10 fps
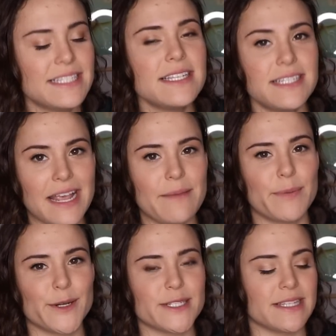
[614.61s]
is the same
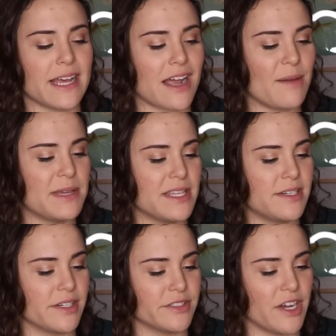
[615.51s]
person that got me the
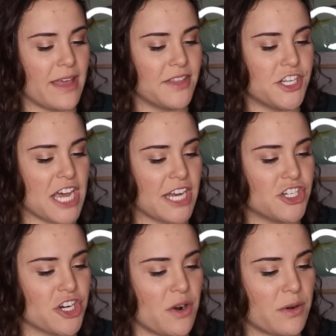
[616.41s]
dildo and the
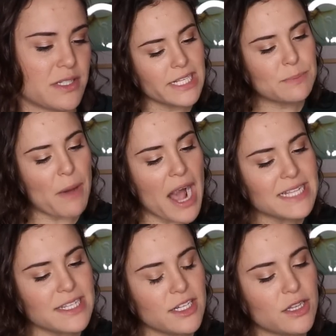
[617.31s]
dad jokes. This
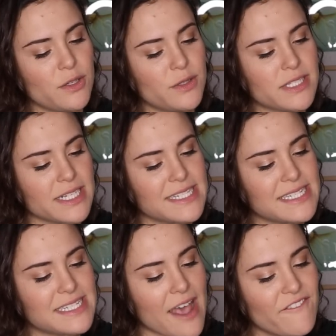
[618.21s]
box includes a
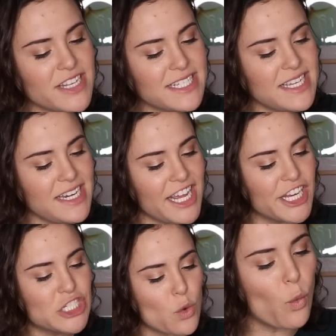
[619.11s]

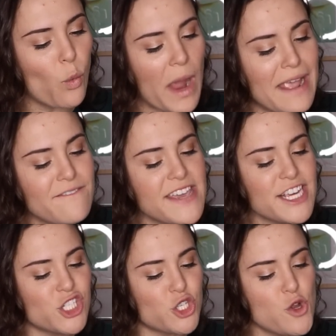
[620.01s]
17-inch
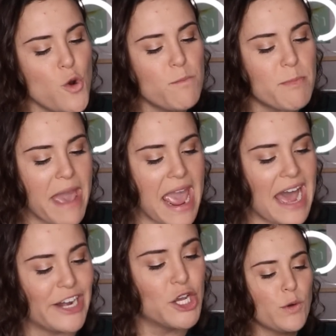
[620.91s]
waving tube
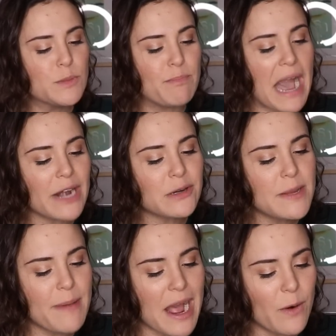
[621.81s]
man whose
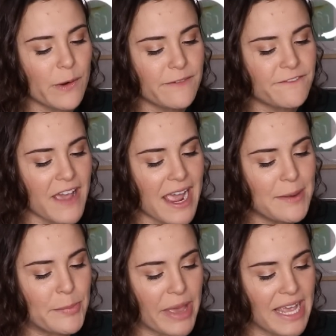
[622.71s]
battery-powered
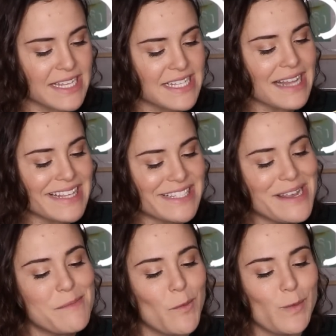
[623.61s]
fan base lets
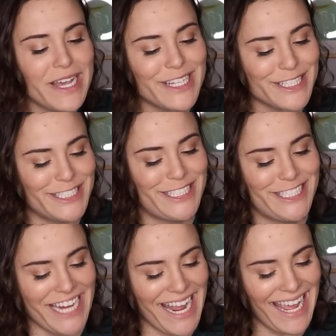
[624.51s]
him wiggle
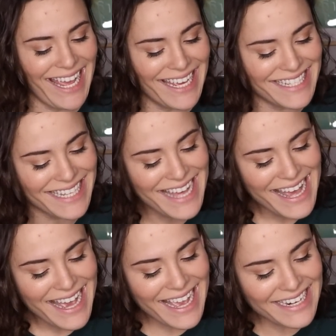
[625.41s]
shit
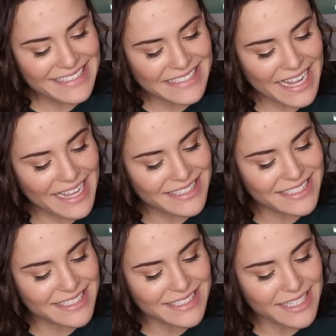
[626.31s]
and
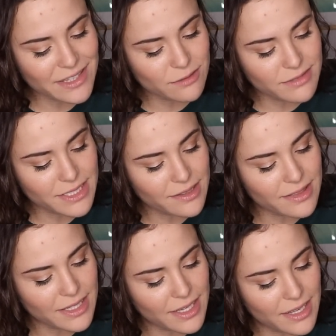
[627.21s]
dance just like the real
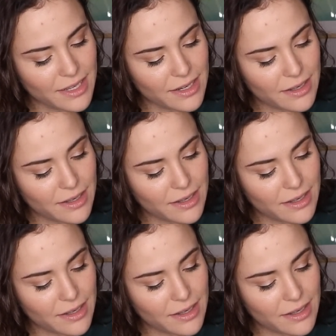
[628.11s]
thing.